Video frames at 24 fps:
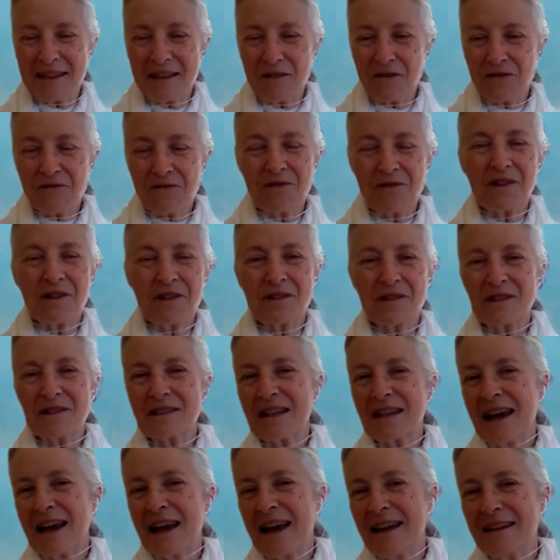thrilled
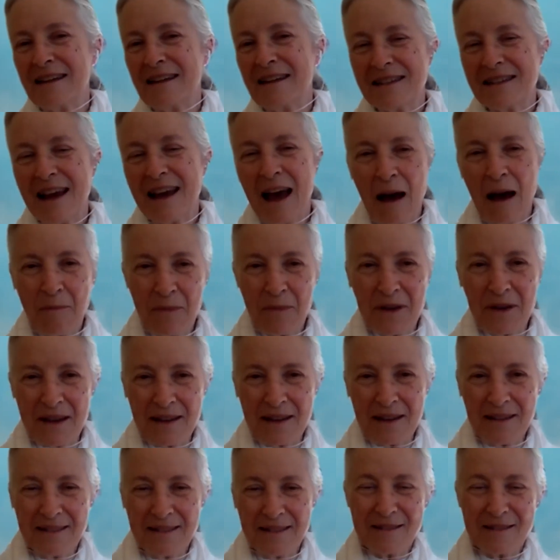and
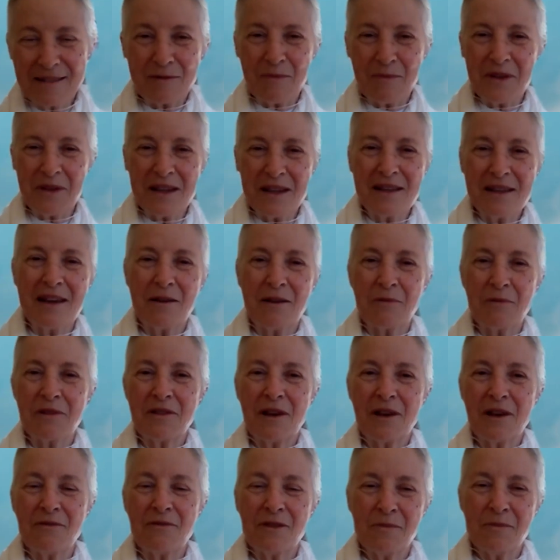happy to be there with
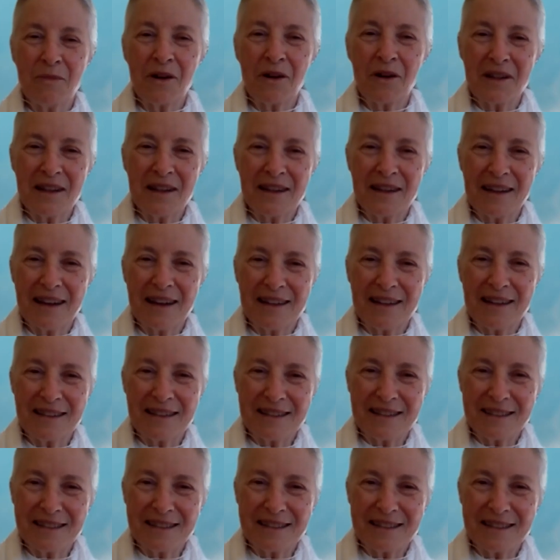everybody and
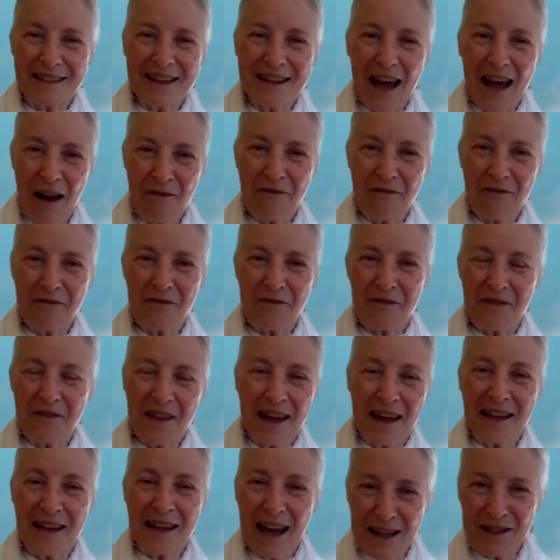have
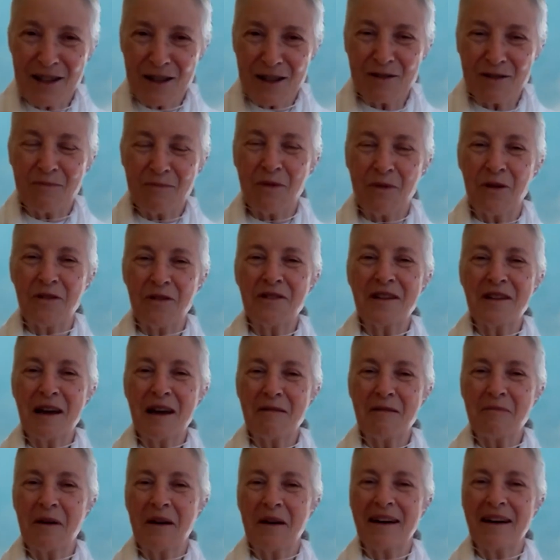that 18th birthday
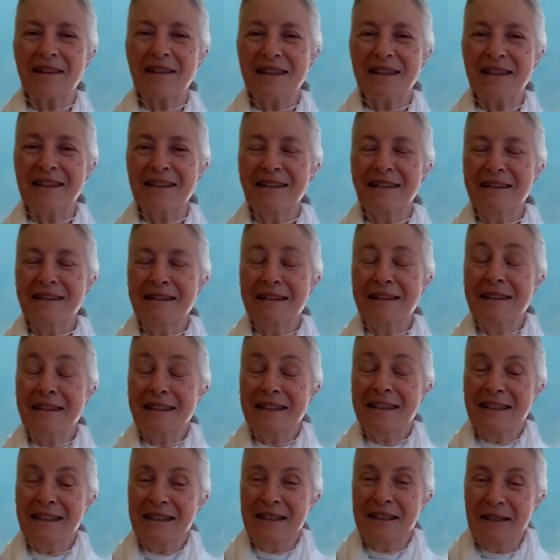party.
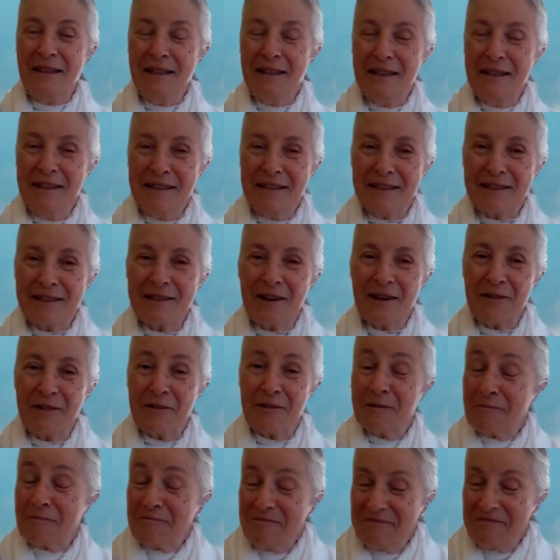
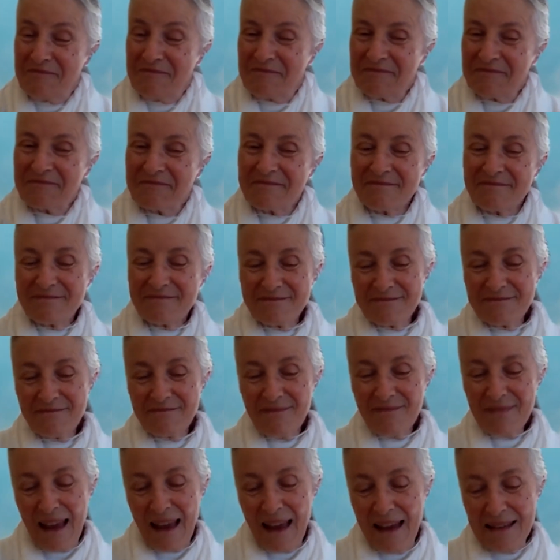So,
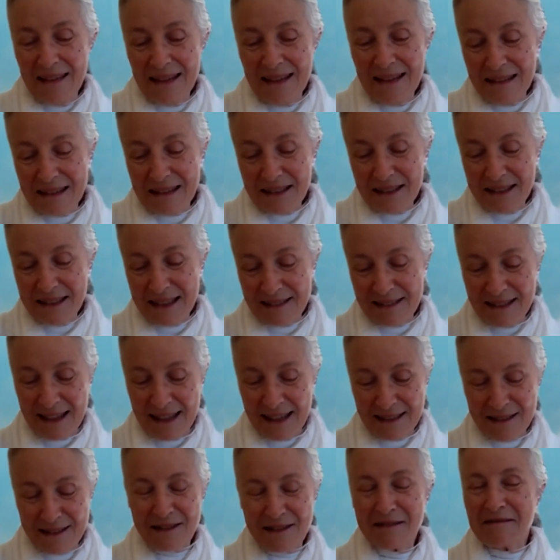yeah, I think
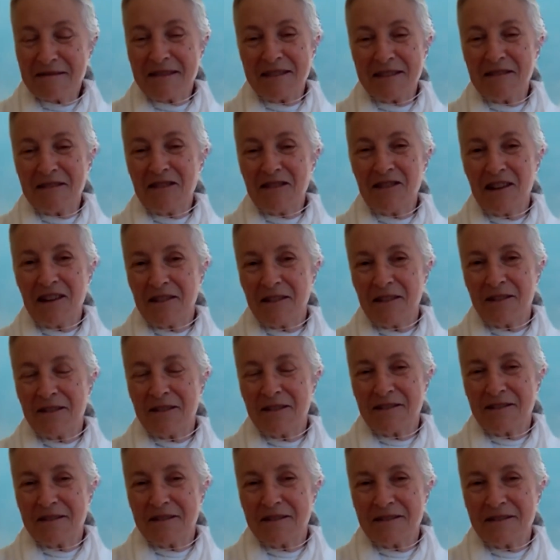that's, you
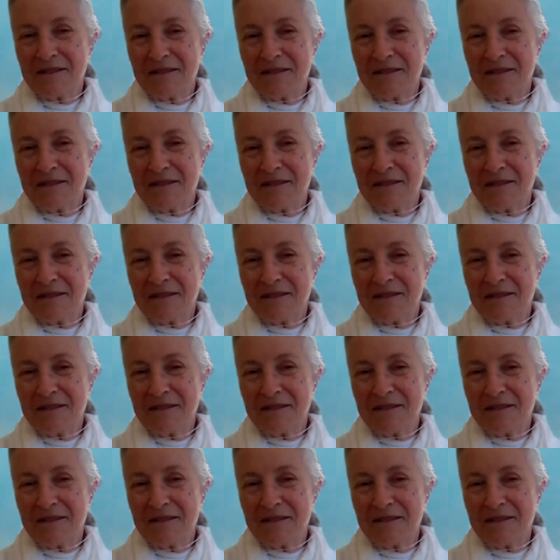know,